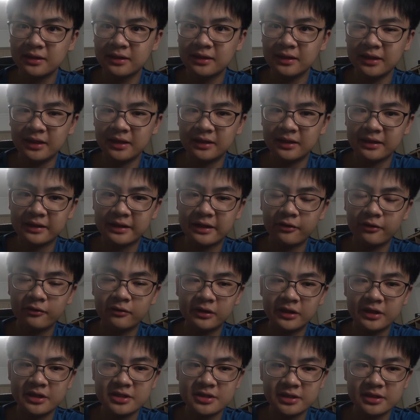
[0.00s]
in the
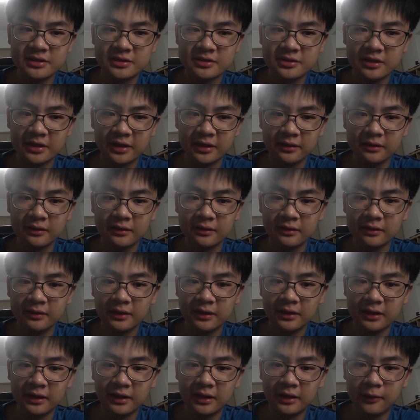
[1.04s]
calculations, right,
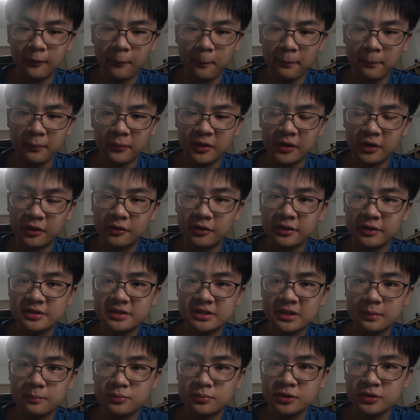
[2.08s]
in the
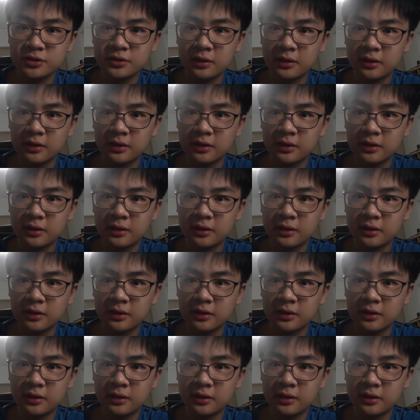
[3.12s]
concepts,